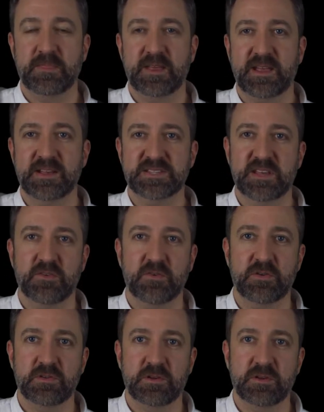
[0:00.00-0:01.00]
Like I said
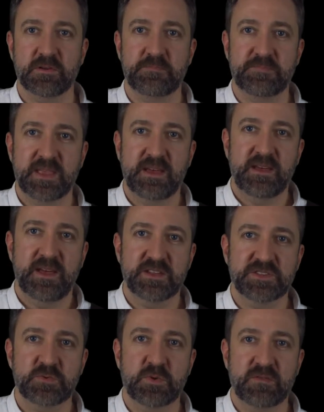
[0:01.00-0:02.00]
earlier,
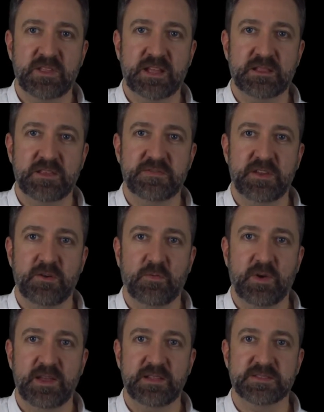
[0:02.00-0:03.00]
it's sort of like lifting
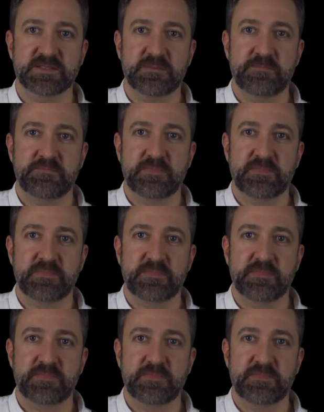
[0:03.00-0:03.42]
weights.